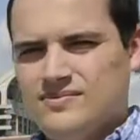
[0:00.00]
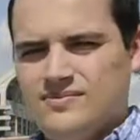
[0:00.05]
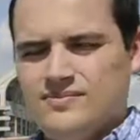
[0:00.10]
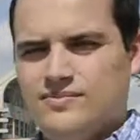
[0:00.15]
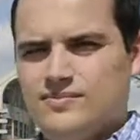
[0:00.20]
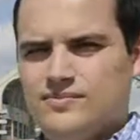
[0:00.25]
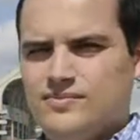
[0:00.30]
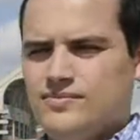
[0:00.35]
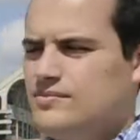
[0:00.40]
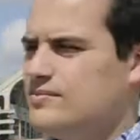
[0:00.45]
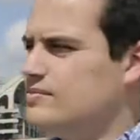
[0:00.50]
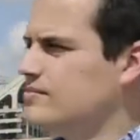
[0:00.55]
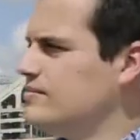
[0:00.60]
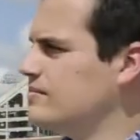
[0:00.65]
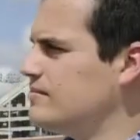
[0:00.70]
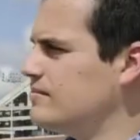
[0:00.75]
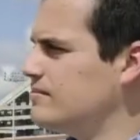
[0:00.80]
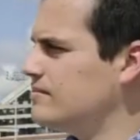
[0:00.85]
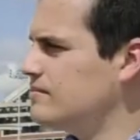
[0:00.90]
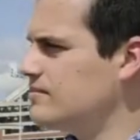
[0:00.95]

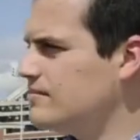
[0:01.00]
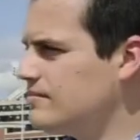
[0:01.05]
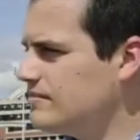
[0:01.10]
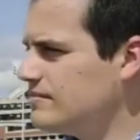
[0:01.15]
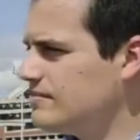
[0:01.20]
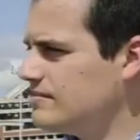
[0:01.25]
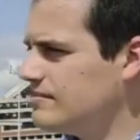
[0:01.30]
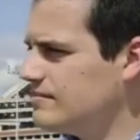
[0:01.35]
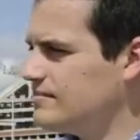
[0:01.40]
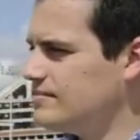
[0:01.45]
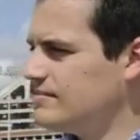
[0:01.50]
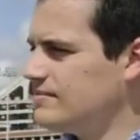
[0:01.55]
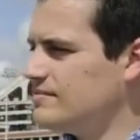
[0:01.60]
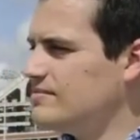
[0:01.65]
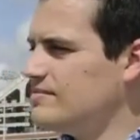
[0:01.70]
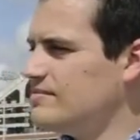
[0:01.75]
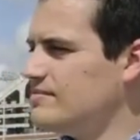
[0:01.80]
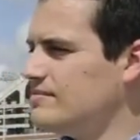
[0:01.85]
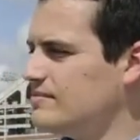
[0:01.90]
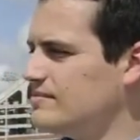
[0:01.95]

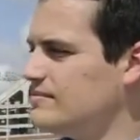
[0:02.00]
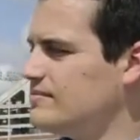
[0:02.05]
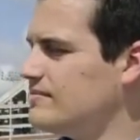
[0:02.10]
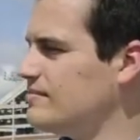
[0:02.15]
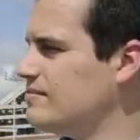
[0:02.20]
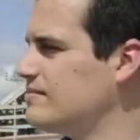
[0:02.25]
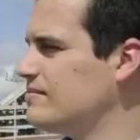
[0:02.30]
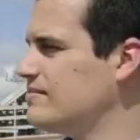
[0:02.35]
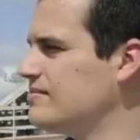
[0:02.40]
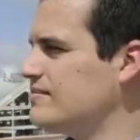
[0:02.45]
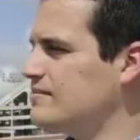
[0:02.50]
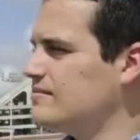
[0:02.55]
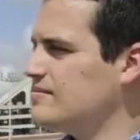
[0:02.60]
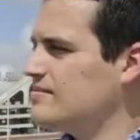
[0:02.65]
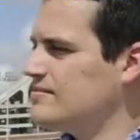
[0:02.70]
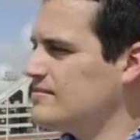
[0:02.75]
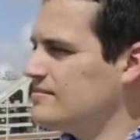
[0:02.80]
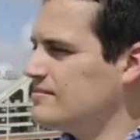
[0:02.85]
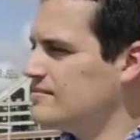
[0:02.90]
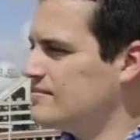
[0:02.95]

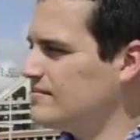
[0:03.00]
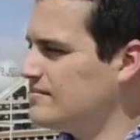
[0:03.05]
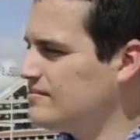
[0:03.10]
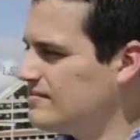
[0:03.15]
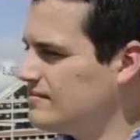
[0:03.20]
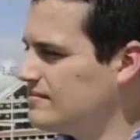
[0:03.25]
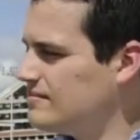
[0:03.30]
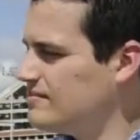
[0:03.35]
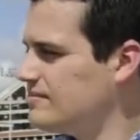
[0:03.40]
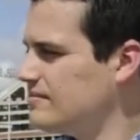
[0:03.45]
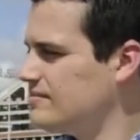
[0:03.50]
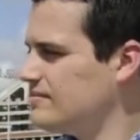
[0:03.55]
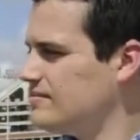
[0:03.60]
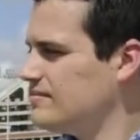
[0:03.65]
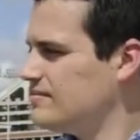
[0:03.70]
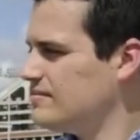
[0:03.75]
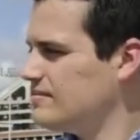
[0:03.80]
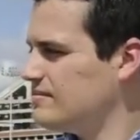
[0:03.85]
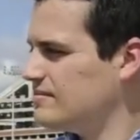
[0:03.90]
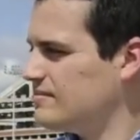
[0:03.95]

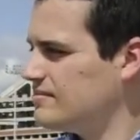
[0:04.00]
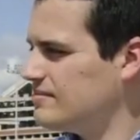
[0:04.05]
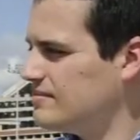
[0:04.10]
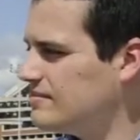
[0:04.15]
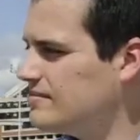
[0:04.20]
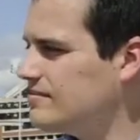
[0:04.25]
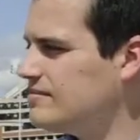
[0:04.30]
This person isn't speaking.